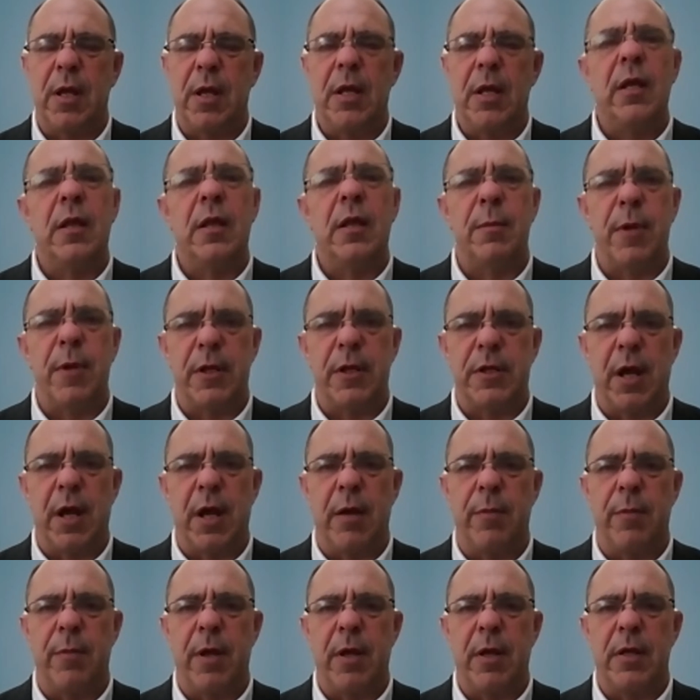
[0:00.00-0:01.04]
In the
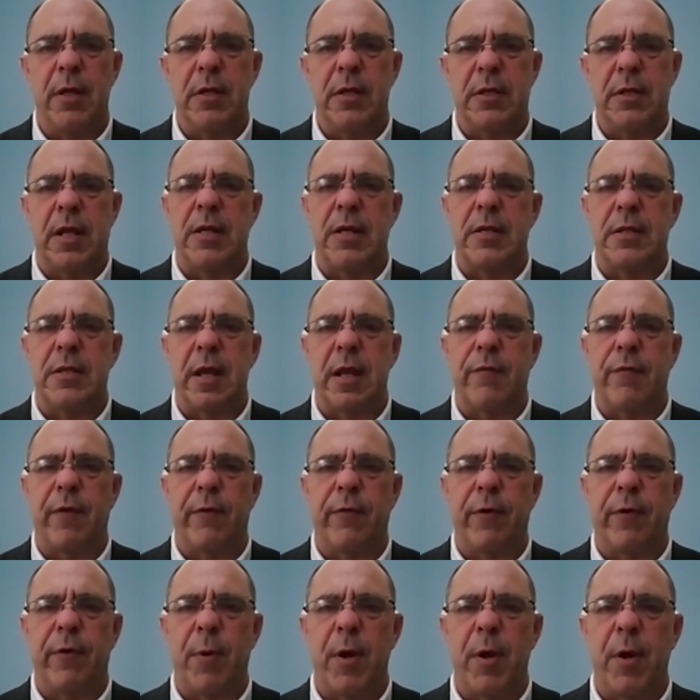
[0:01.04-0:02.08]
meantime, stay safe,
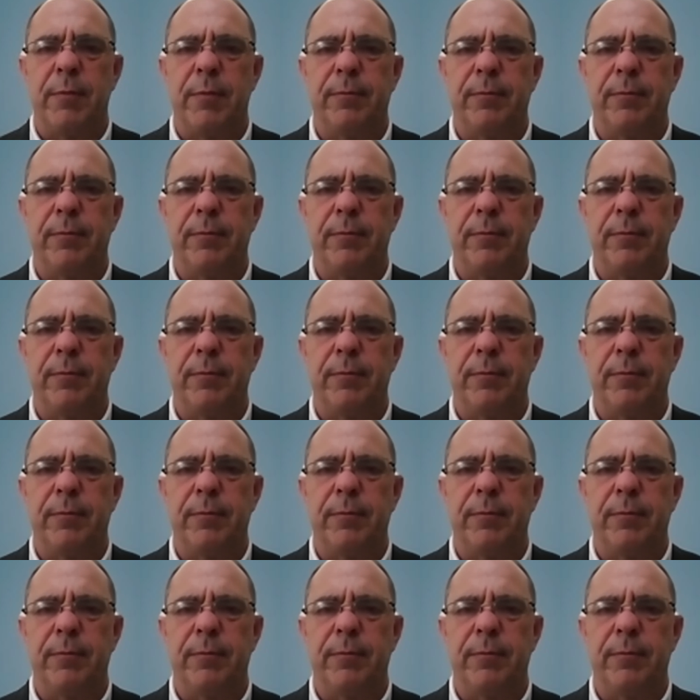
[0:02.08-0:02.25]
everyone.